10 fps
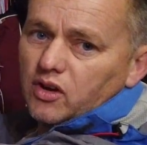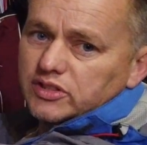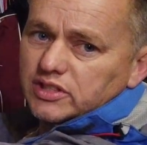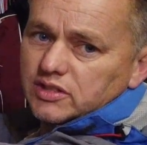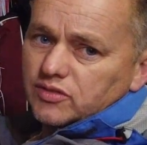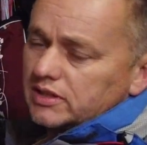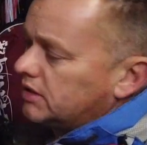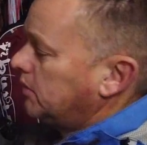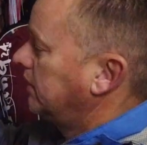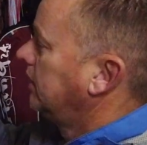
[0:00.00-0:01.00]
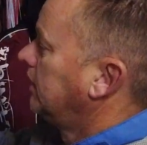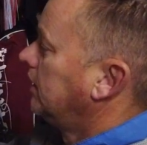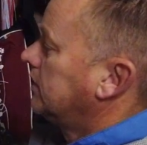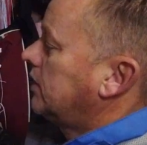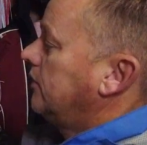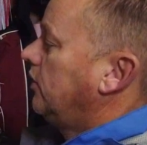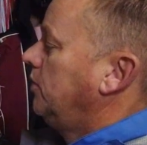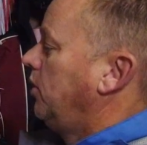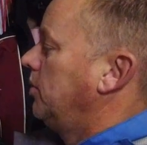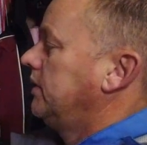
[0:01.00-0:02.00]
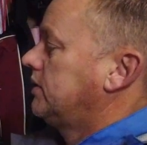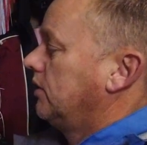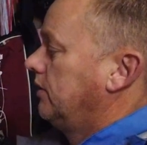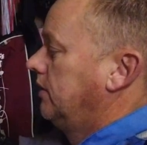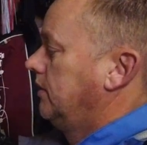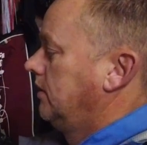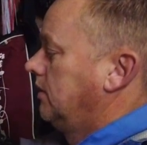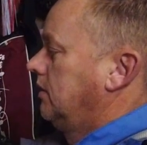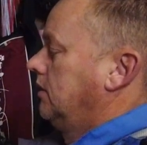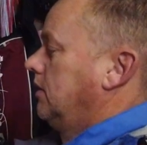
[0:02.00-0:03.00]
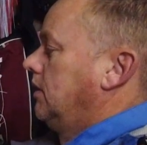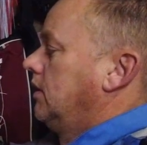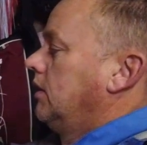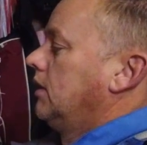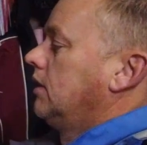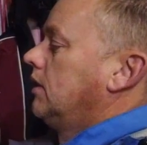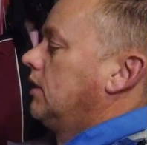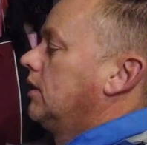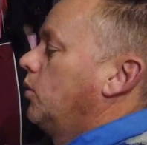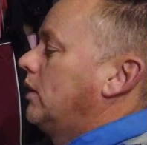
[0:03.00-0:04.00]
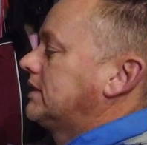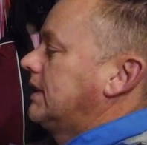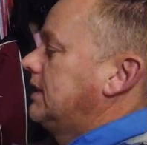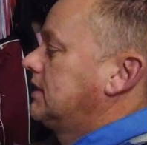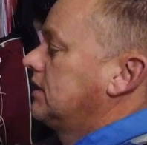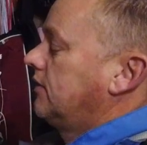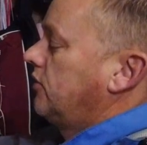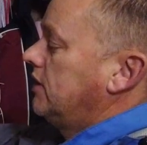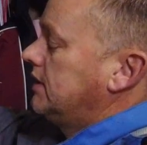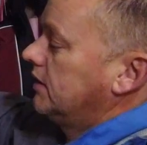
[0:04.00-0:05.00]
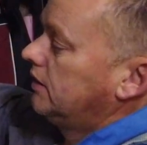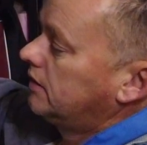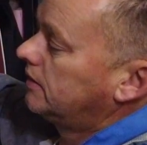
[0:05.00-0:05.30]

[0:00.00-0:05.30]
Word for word: of ice in this freezer, don't we? So if I pop this on, and waz that into the freezer,